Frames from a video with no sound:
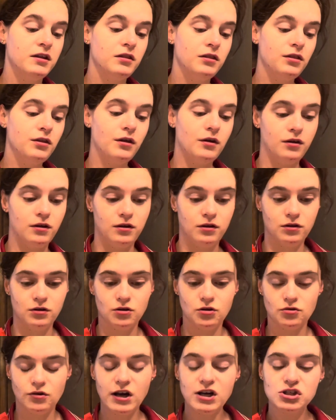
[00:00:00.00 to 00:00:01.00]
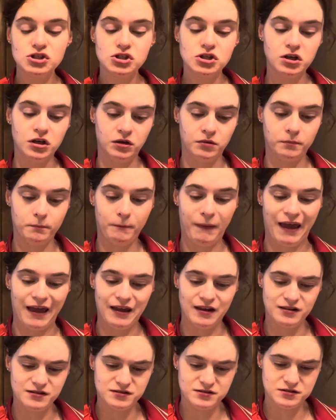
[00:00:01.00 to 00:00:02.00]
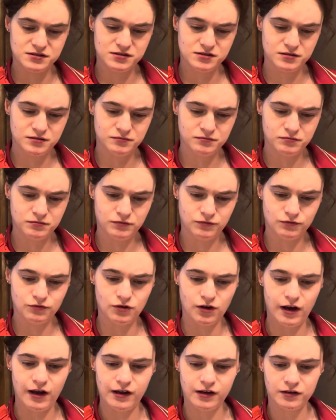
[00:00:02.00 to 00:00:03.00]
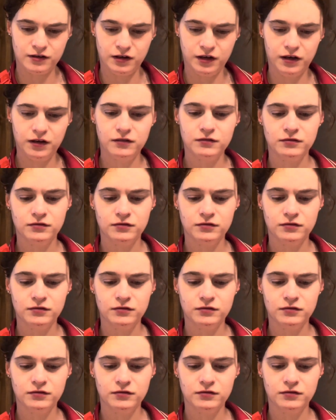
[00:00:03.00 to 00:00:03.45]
The correction pads for acne.